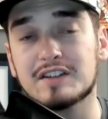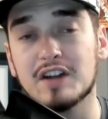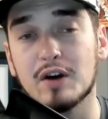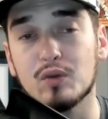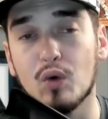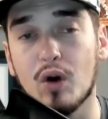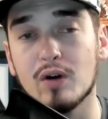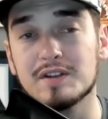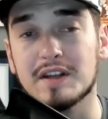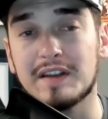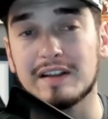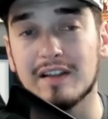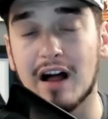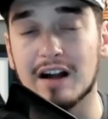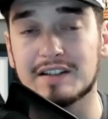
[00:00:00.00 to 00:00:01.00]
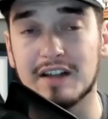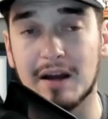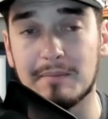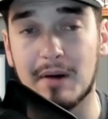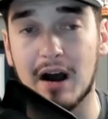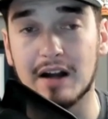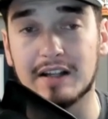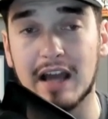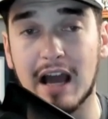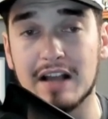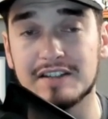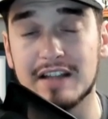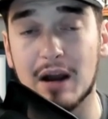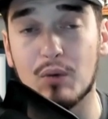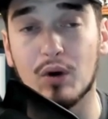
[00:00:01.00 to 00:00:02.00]
On Royals on the Locked On
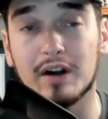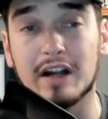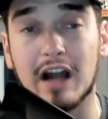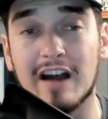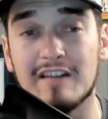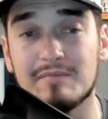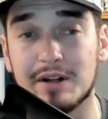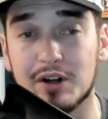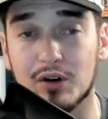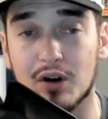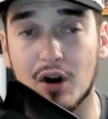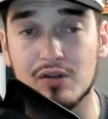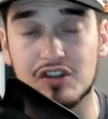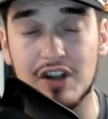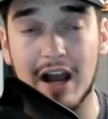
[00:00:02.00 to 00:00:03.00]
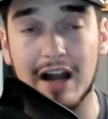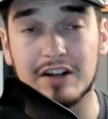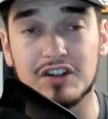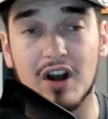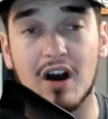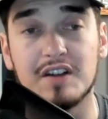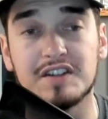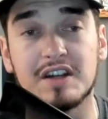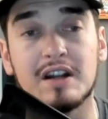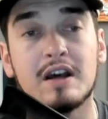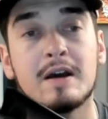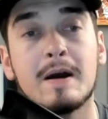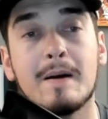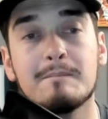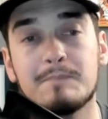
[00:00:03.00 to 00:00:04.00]
Podcast Network. I've been your host, Jack Johnson.
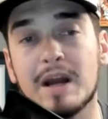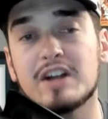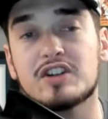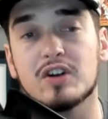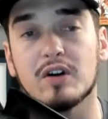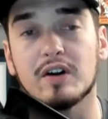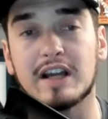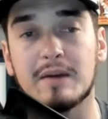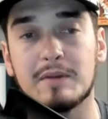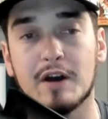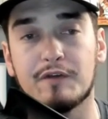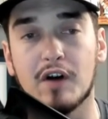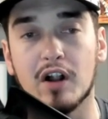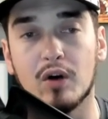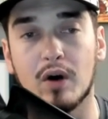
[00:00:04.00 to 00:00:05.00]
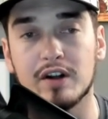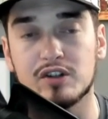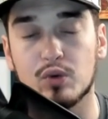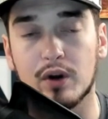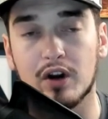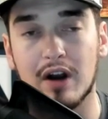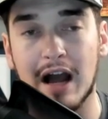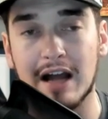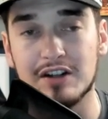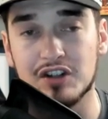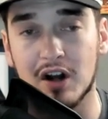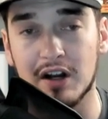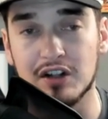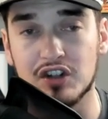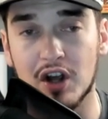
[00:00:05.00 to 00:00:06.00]
Be sure to give me a follow on Twitter at
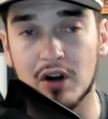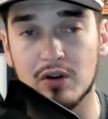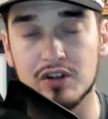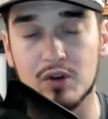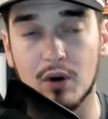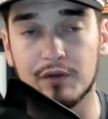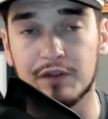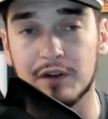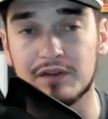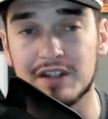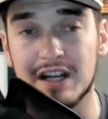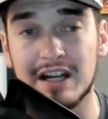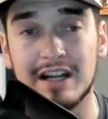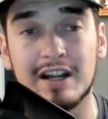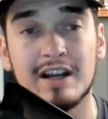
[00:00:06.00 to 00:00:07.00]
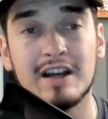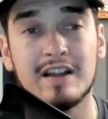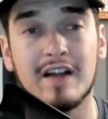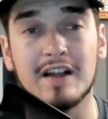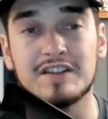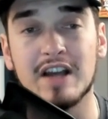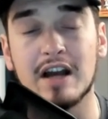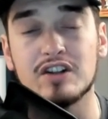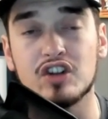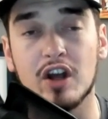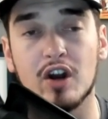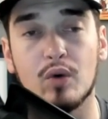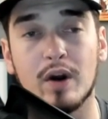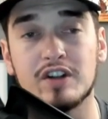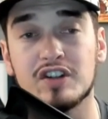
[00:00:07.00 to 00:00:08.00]
JohnnyJ_15. That's at
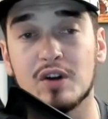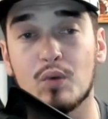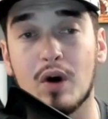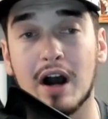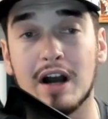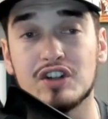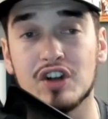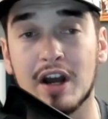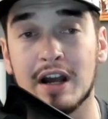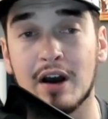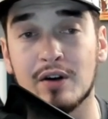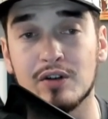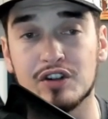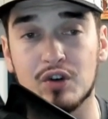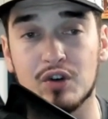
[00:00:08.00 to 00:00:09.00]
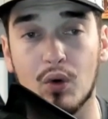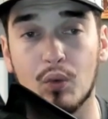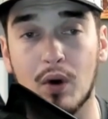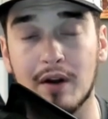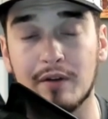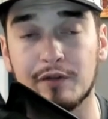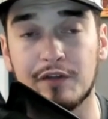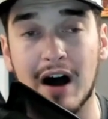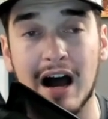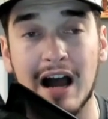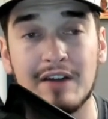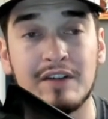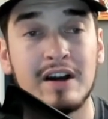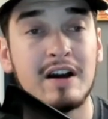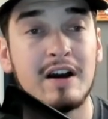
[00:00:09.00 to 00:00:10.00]

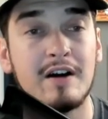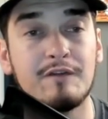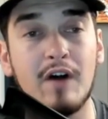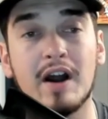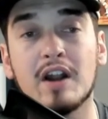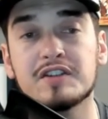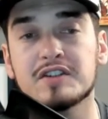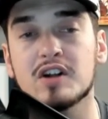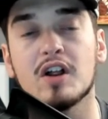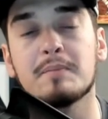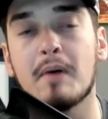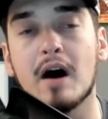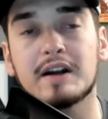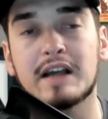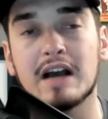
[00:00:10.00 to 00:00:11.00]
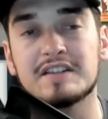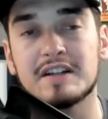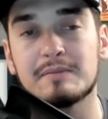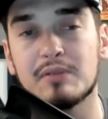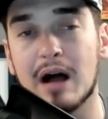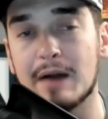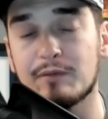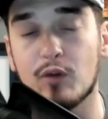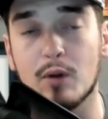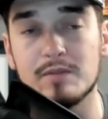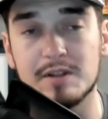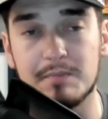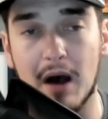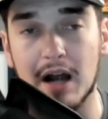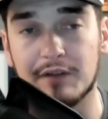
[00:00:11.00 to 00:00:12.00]
JohnyJ_15. Find us on all the podcasting platforms,
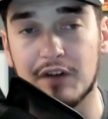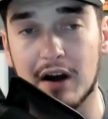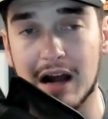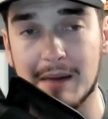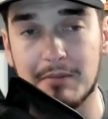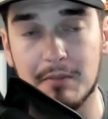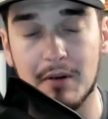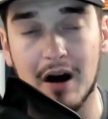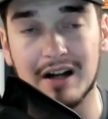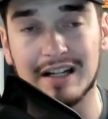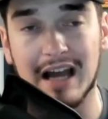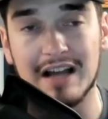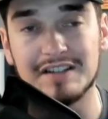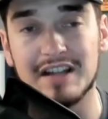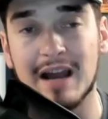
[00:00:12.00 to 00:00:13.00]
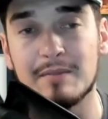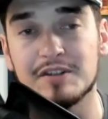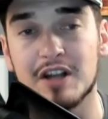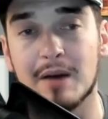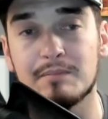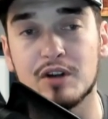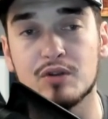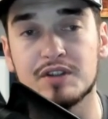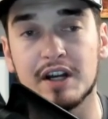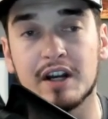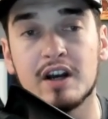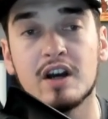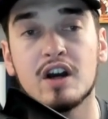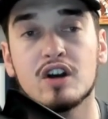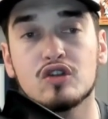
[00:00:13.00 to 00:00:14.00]
Spotify, Apple Podcasts, Amazon Music,
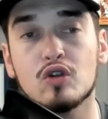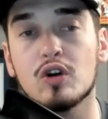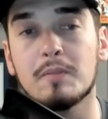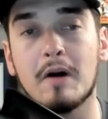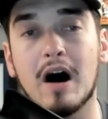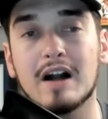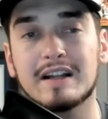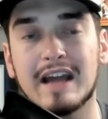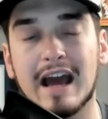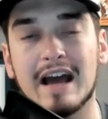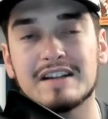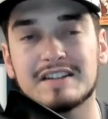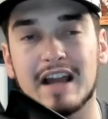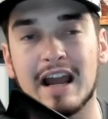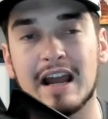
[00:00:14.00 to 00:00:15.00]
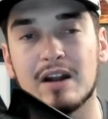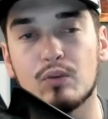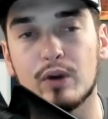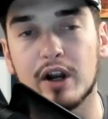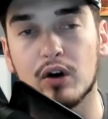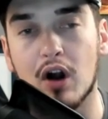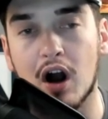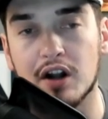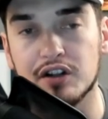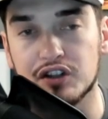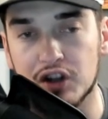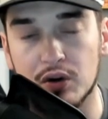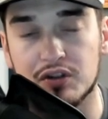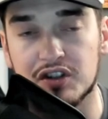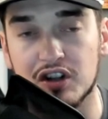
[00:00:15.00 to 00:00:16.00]
Google Podcasts, and we are on
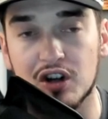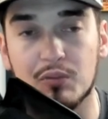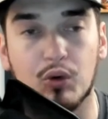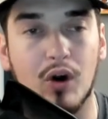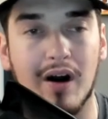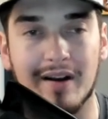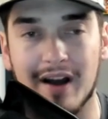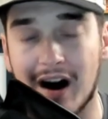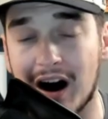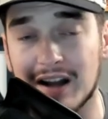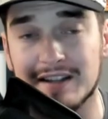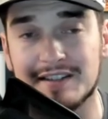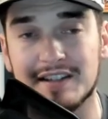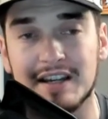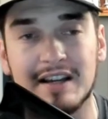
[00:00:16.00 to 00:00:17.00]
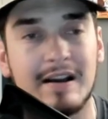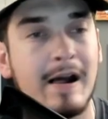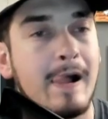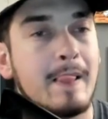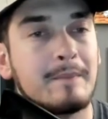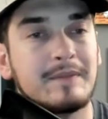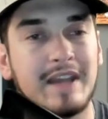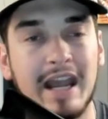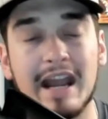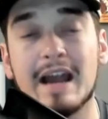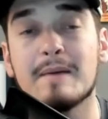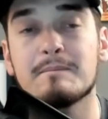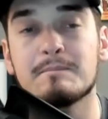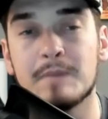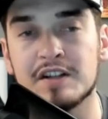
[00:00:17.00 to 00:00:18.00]
YouTube. We're on Odyssey.
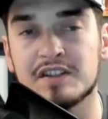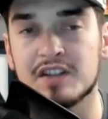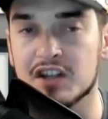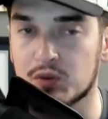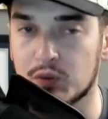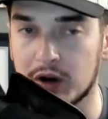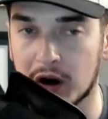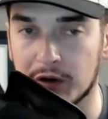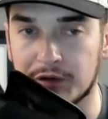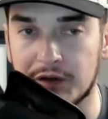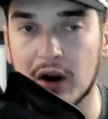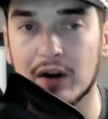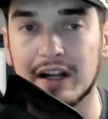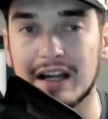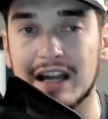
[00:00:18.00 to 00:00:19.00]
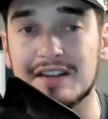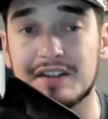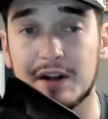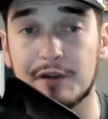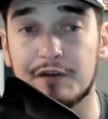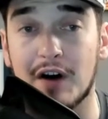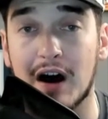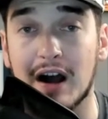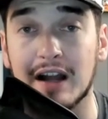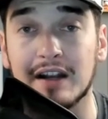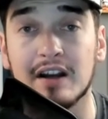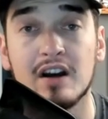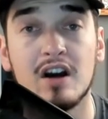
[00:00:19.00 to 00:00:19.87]
Can't miss us. We are very easy to find.